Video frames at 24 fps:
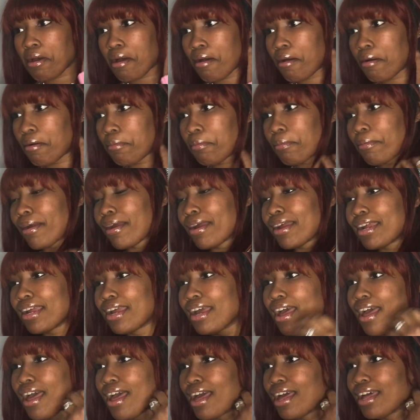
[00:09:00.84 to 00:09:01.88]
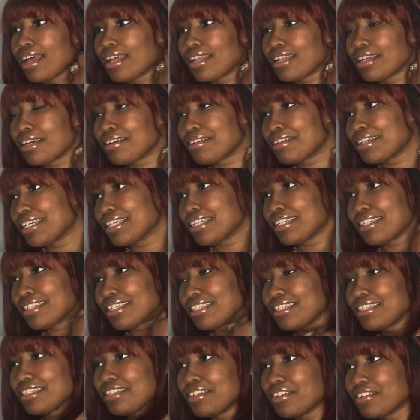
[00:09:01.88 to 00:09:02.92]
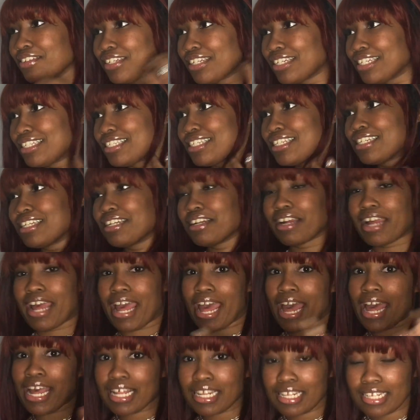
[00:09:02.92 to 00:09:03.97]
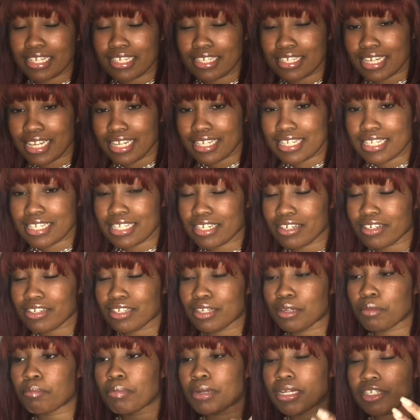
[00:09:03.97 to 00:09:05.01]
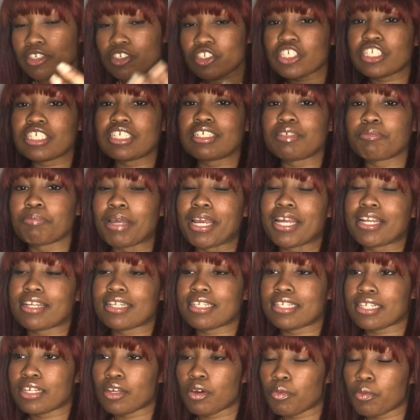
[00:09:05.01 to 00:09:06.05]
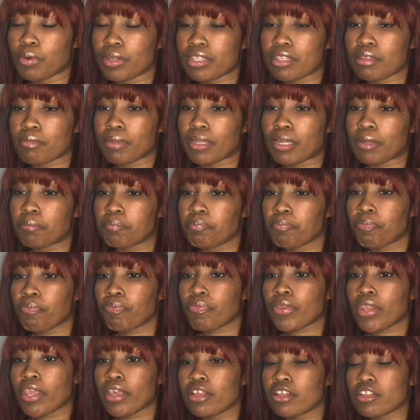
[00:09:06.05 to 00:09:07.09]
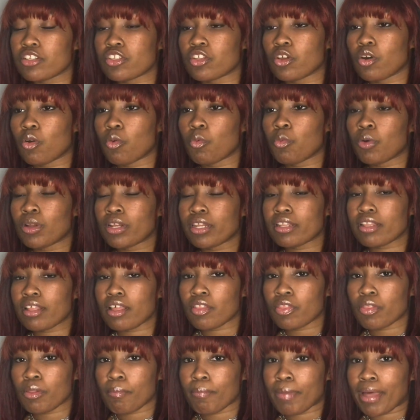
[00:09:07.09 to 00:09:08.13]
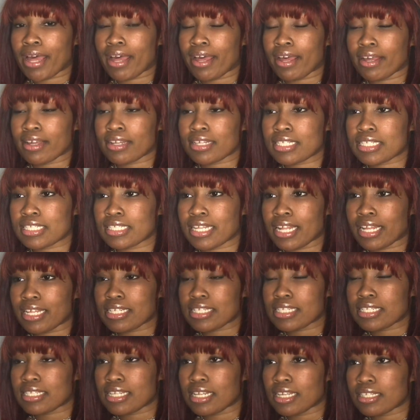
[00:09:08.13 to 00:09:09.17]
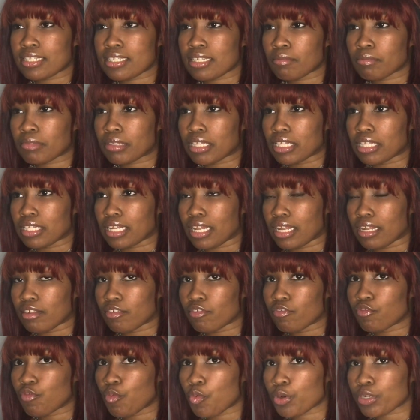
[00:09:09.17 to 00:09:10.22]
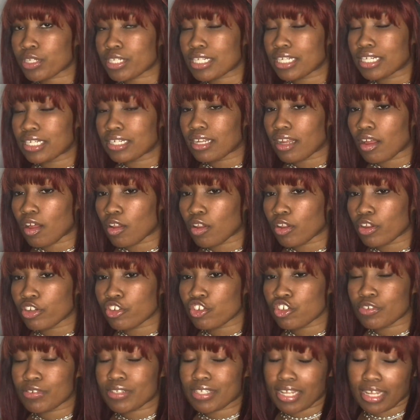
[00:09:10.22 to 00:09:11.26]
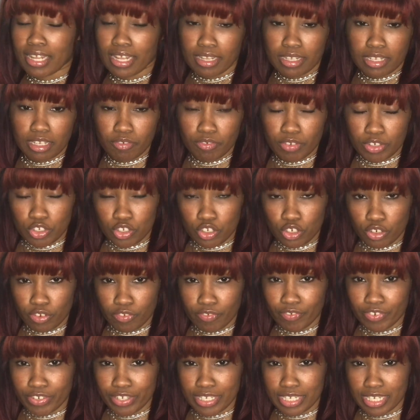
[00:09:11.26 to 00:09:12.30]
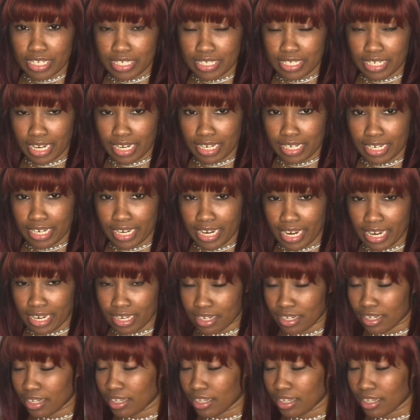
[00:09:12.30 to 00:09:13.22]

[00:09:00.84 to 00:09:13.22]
All right. You ain't sitting here haggling necessarily, but she made a deal with me. So one of the other bags that said something like $14, she was like, I give it to you for $6.98.